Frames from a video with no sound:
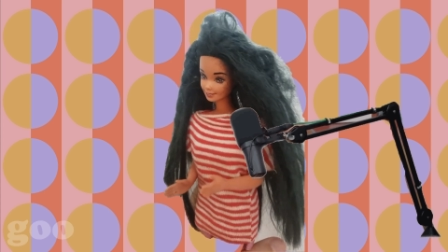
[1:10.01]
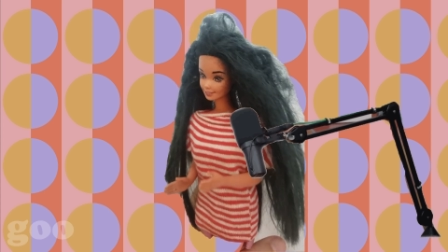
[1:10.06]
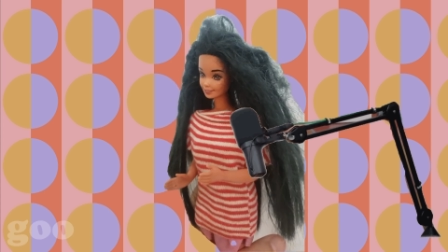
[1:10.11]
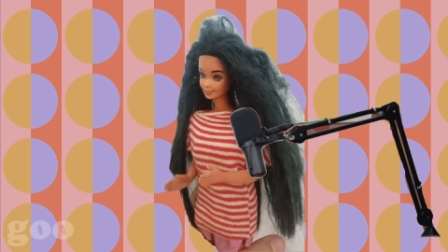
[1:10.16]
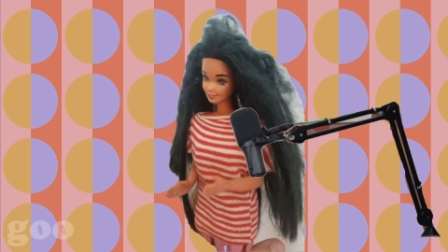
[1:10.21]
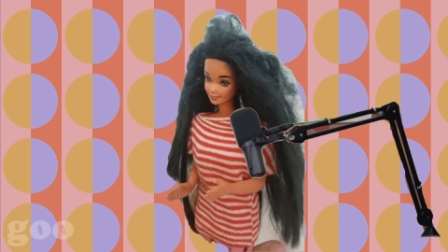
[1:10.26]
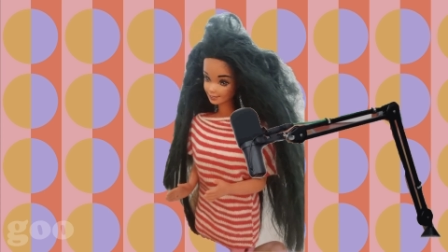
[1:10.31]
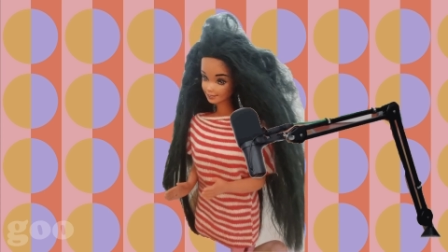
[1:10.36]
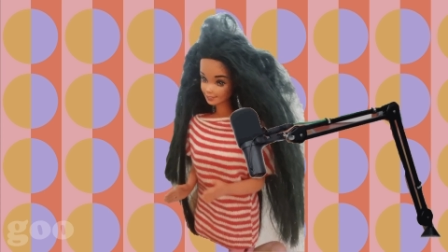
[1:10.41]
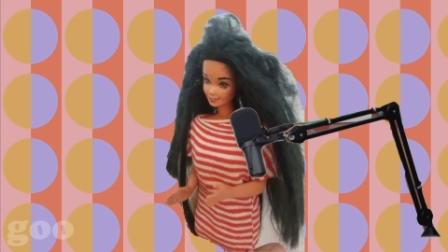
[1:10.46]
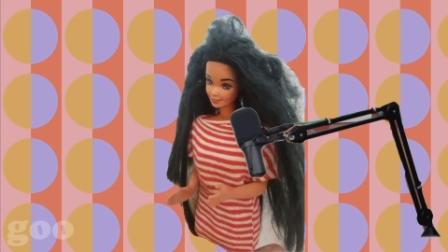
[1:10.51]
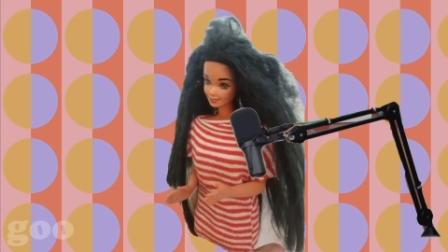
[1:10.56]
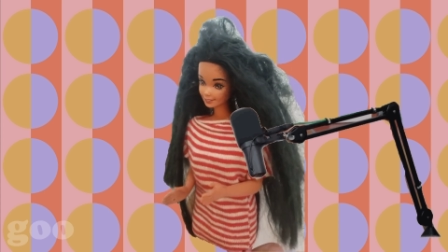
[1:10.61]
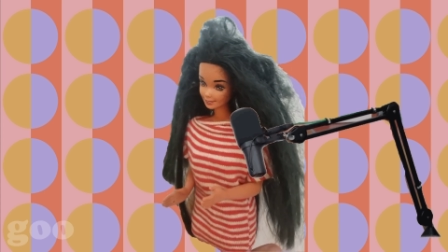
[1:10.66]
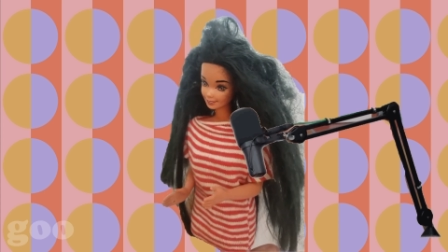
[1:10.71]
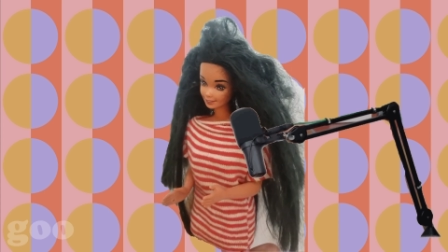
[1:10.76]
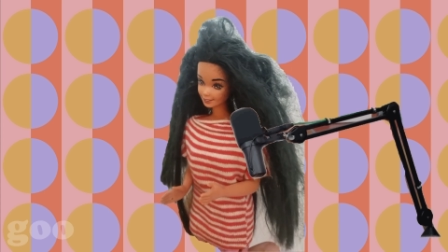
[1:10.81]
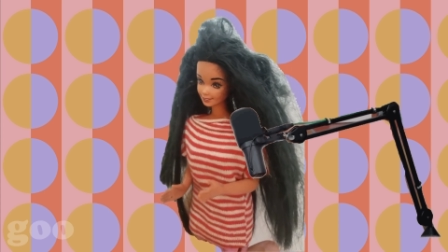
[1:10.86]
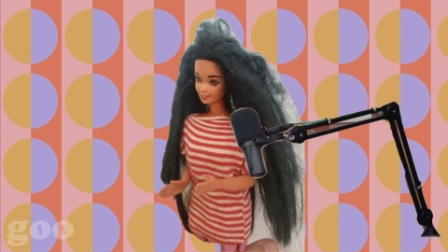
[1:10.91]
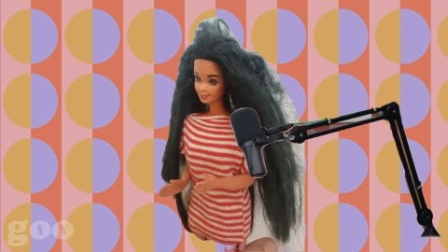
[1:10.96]
even supposed to
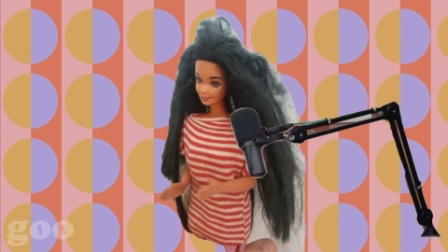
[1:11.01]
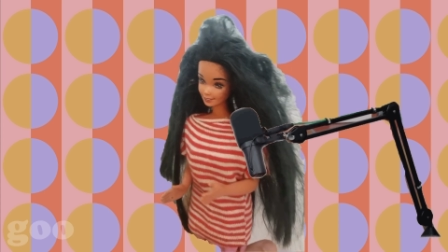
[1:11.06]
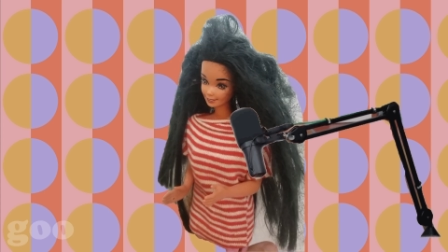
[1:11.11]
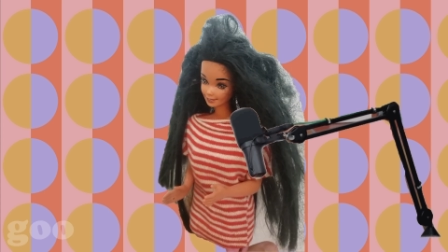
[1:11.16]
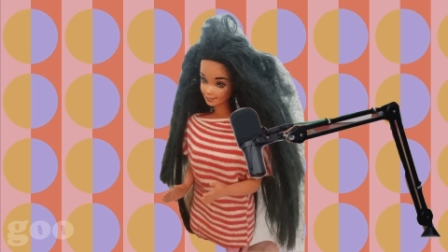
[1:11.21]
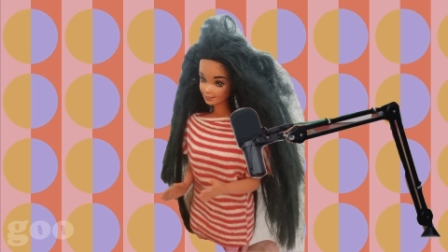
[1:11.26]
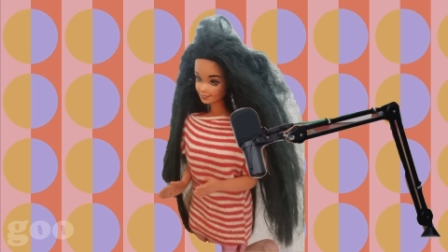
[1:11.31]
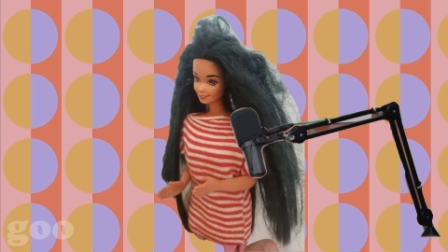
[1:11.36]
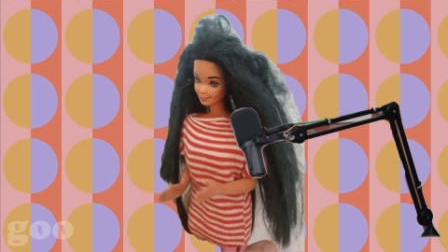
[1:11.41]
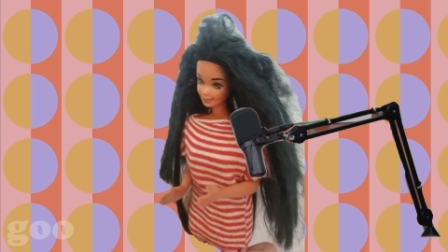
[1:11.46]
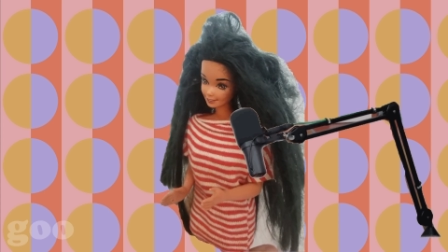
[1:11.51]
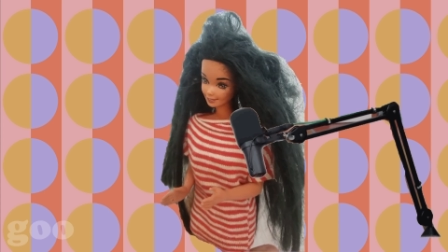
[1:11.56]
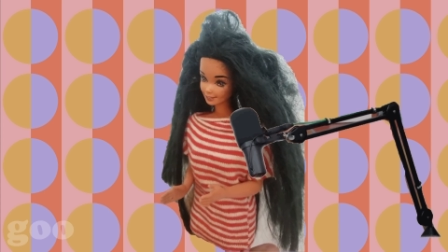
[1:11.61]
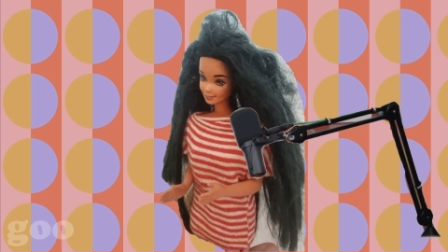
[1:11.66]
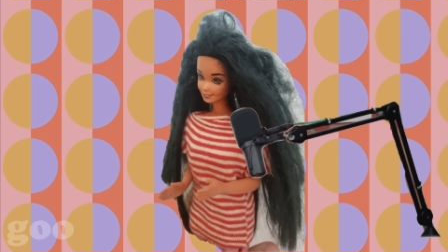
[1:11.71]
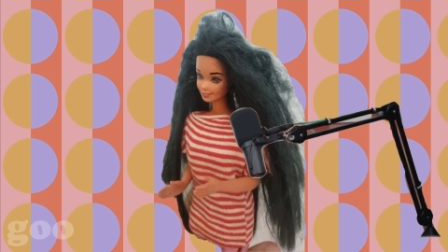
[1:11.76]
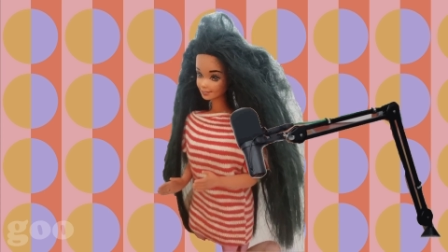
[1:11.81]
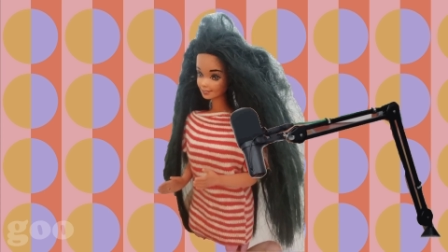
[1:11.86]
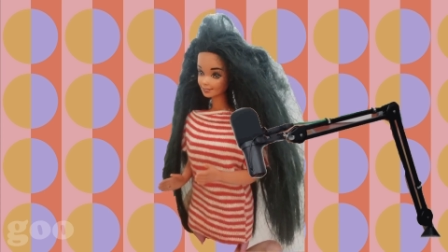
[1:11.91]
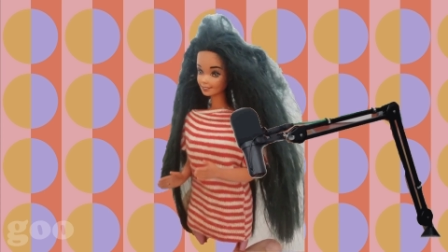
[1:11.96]
be addictive, but it's
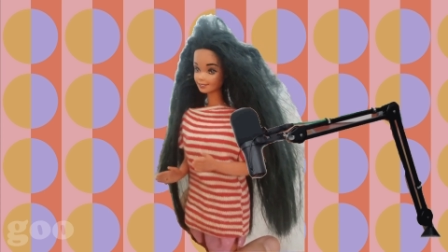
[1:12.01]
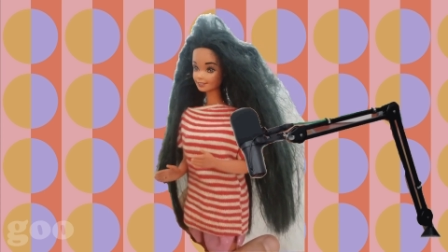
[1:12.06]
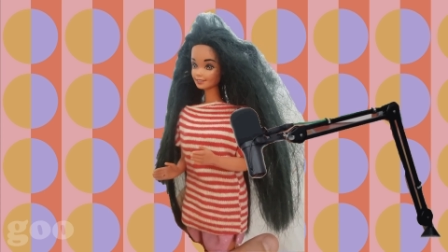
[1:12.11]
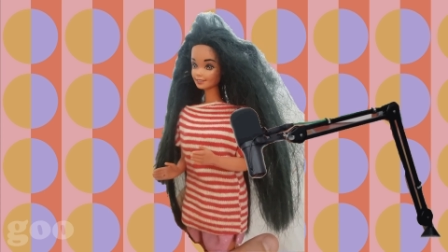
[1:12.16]
this